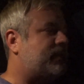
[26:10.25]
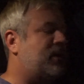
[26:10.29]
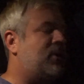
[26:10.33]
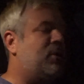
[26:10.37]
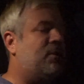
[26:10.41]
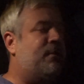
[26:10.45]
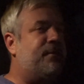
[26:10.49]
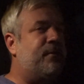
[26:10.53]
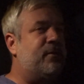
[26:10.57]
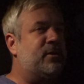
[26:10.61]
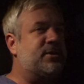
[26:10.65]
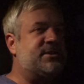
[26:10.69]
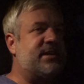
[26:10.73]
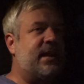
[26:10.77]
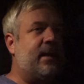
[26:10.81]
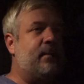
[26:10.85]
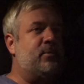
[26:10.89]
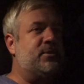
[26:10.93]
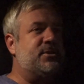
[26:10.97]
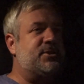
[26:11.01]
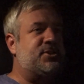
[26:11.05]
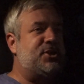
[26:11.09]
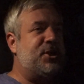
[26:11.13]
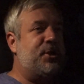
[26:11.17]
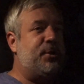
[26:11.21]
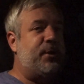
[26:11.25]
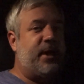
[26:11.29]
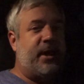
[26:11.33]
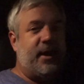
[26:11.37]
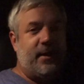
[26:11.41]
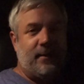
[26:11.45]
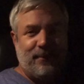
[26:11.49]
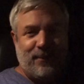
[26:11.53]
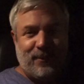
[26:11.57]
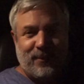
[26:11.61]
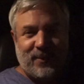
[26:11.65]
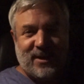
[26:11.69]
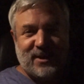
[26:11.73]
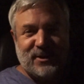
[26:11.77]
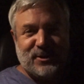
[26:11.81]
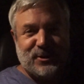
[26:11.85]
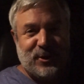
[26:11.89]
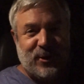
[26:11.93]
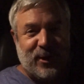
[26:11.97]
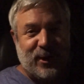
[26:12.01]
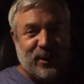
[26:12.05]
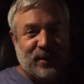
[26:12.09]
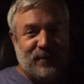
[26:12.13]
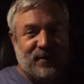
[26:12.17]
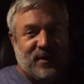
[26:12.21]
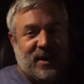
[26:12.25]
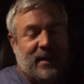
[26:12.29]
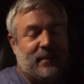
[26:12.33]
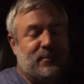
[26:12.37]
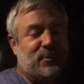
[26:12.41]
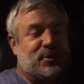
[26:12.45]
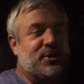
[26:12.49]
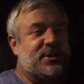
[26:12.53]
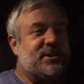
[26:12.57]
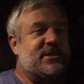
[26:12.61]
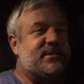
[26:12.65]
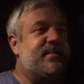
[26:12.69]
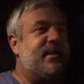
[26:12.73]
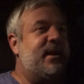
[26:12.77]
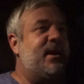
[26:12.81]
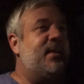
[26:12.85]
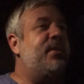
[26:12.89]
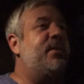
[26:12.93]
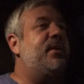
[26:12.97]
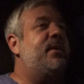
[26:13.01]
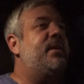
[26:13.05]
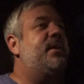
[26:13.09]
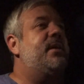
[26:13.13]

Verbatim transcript: Her first name was Judy, because you know I love the name Judy Smith.